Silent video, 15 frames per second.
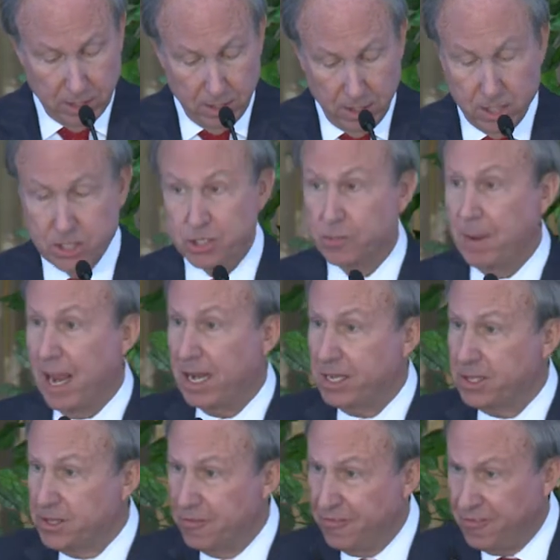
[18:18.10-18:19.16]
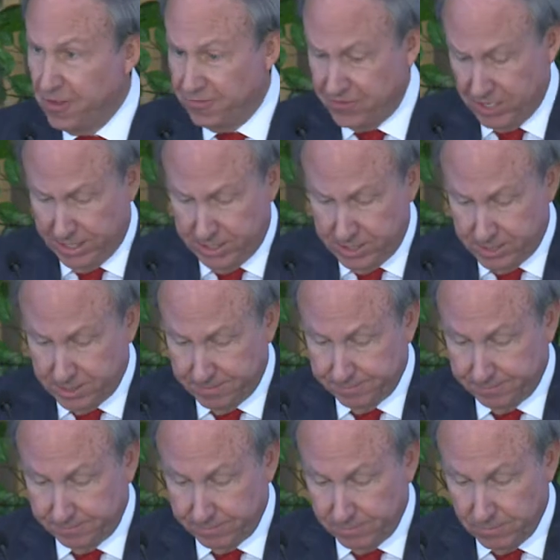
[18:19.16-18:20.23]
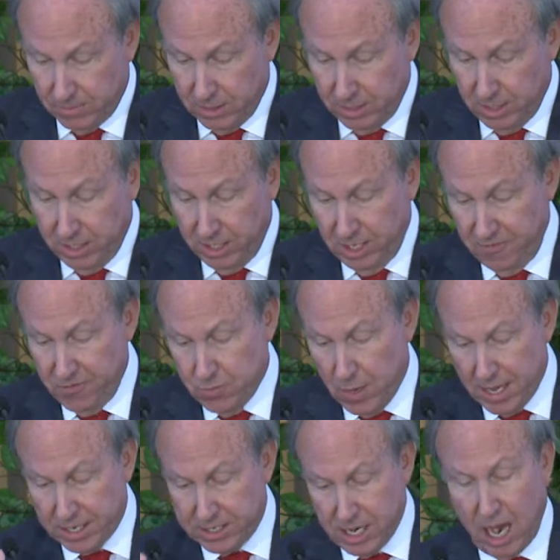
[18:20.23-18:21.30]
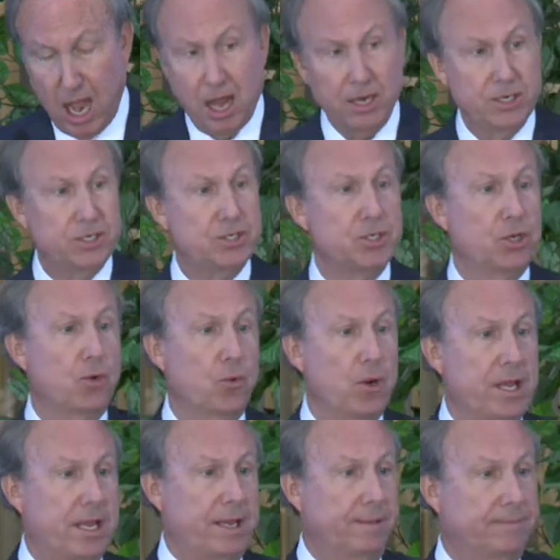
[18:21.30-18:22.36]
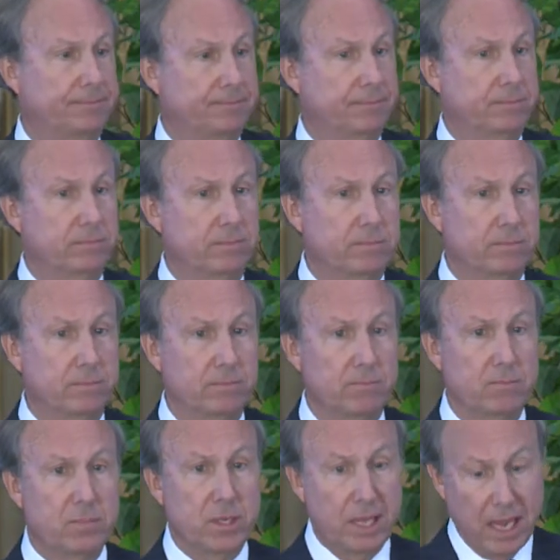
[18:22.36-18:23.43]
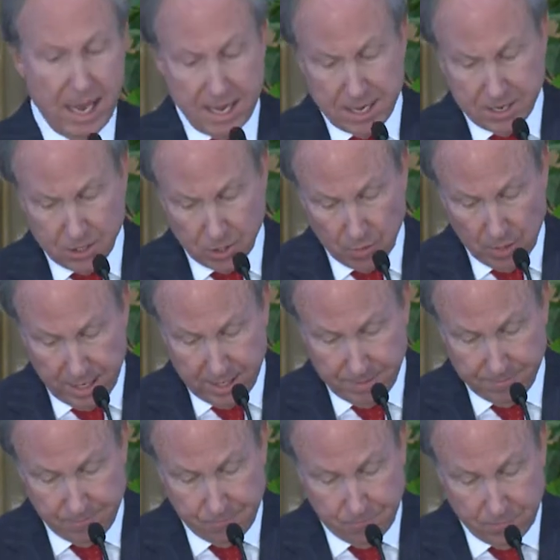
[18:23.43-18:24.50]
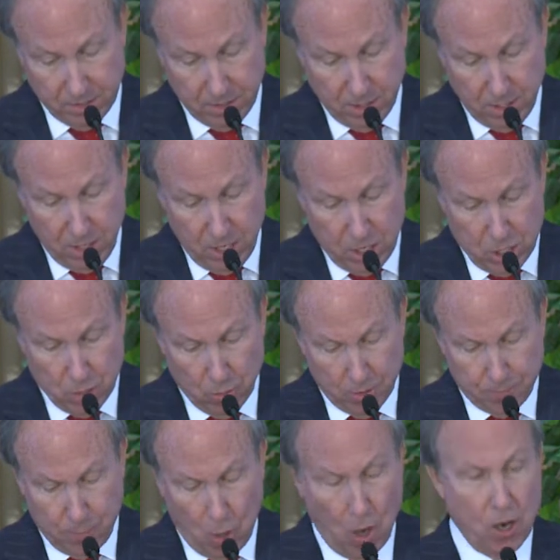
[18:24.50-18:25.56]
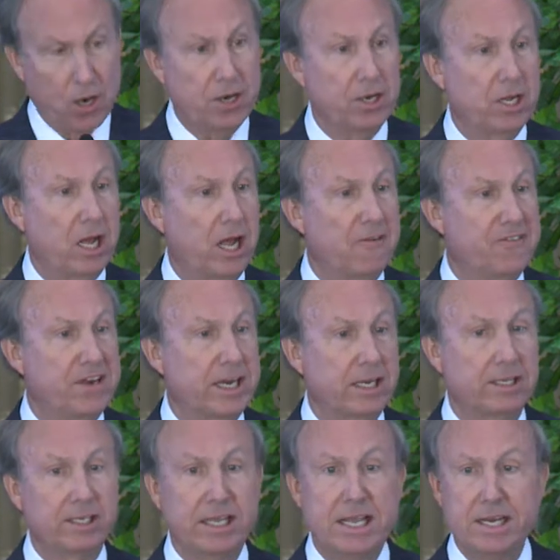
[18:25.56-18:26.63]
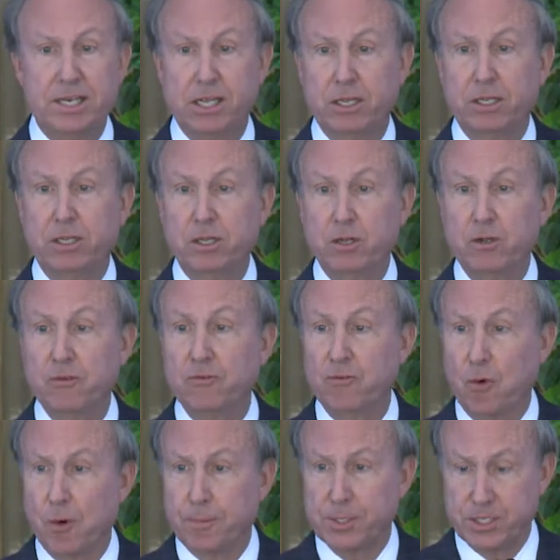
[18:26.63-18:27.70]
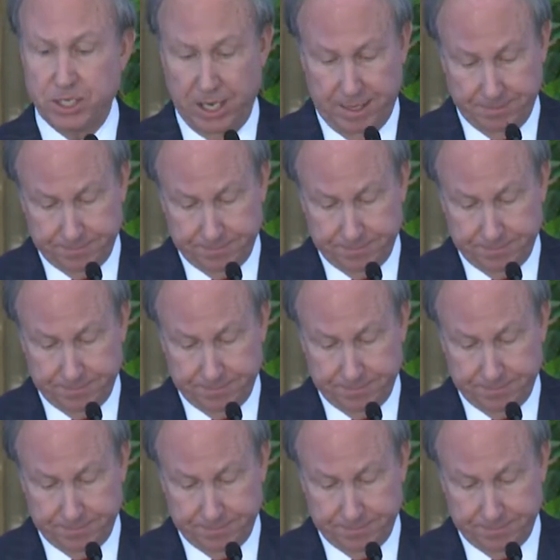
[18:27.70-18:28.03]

So back in the 50s, if you had a college degree, any degree, you were part of an elite 4%.